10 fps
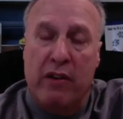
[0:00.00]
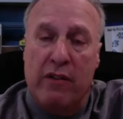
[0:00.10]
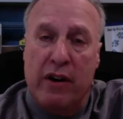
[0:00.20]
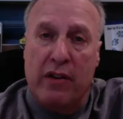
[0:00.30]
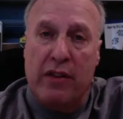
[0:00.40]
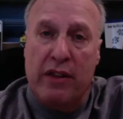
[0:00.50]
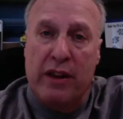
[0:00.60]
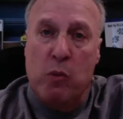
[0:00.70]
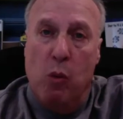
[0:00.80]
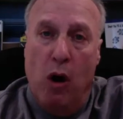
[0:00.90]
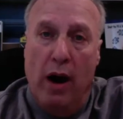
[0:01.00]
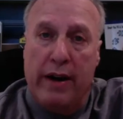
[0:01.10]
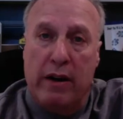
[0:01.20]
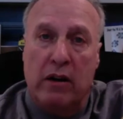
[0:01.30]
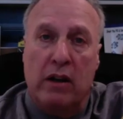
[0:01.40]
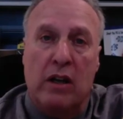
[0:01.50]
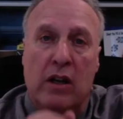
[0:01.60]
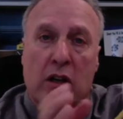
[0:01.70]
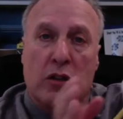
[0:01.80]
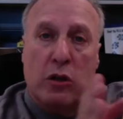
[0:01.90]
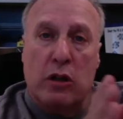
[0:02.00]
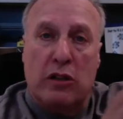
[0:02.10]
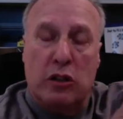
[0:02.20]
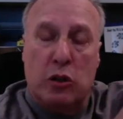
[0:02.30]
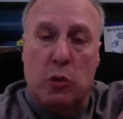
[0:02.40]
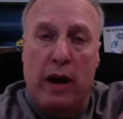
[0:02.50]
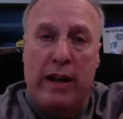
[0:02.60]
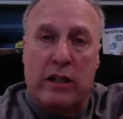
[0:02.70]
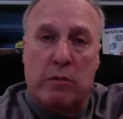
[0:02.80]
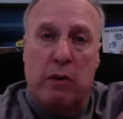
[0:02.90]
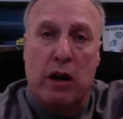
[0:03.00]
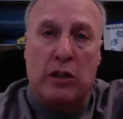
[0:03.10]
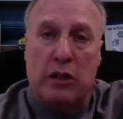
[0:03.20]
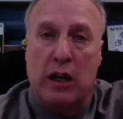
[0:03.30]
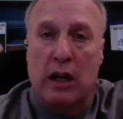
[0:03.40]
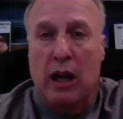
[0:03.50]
very thin wire, so it doesn't sway as much.